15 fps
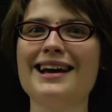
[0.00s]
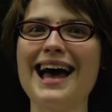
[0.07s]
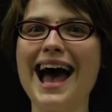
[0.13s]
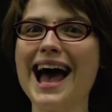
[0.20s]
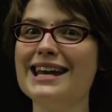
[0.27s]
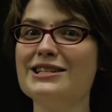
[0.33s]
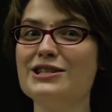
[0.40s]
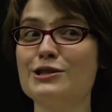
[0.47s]

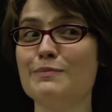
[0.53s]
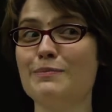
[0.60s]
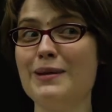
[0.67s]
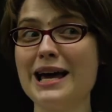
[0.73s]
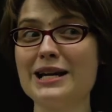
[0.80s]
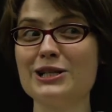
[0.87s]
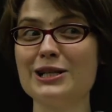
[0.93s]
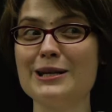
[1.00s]
and
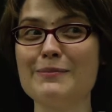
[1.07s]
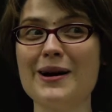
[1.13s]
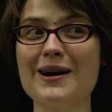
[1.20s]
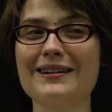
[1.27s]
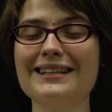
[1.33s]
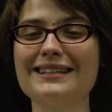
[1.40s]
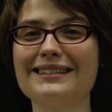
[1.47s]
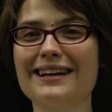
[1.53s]
Bletchley
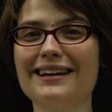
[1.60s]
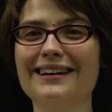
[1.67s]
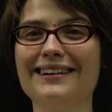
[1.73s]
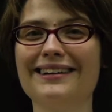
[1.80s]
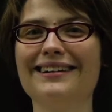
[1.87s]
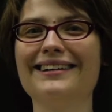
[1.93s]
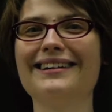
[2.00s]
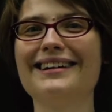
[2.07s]
Park is
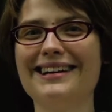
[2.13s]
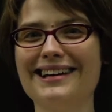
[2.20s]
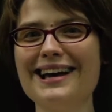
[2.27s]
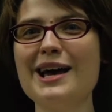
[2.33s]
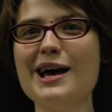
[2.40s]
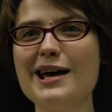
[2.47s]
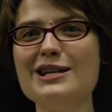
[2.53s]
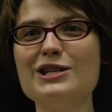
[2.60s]

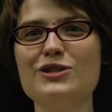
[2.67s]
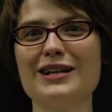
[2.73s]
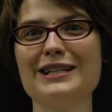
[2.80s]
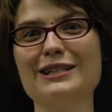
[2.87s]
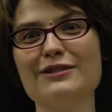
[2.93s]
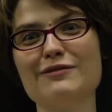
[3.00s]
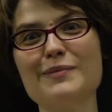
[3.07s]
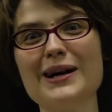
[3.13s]
an
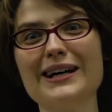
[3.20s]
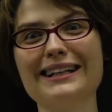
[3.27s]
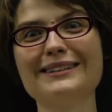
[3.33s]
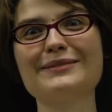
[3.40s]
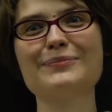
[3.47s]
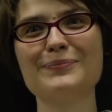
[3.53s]
interest of mine.